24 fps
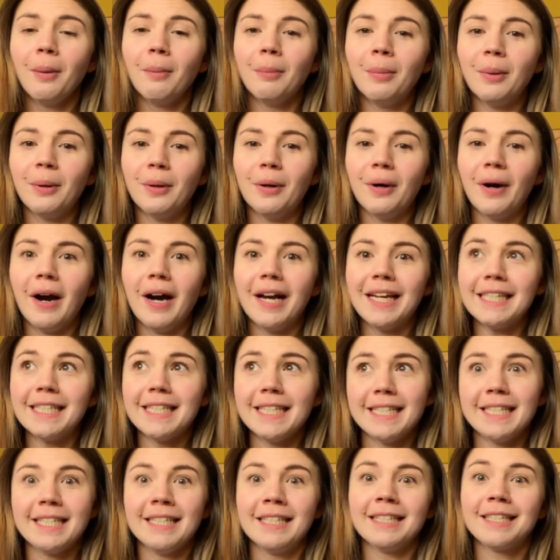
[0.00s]
but I
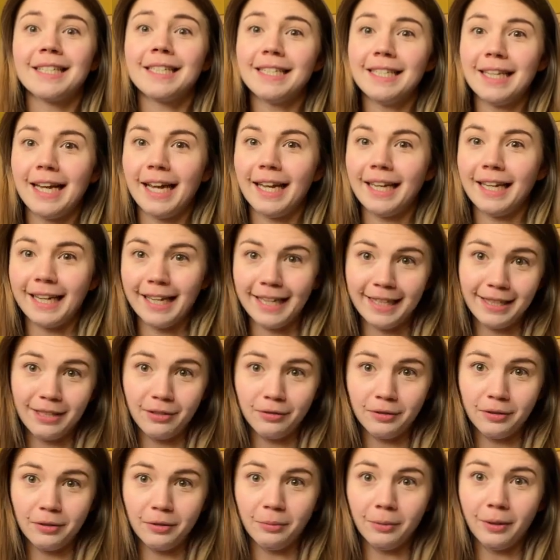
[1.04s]
didn't stay in the
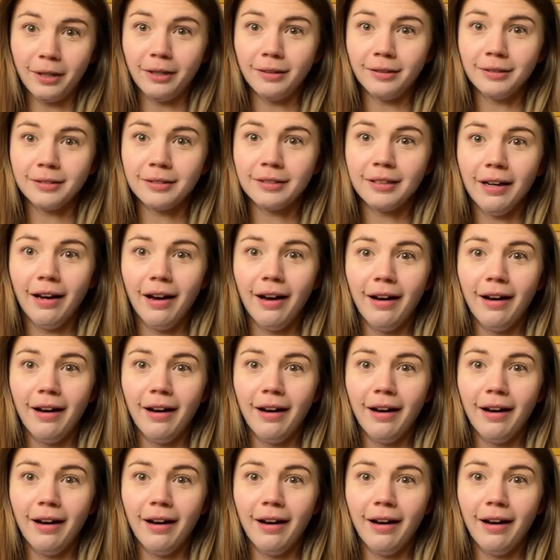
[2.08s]
zoo world.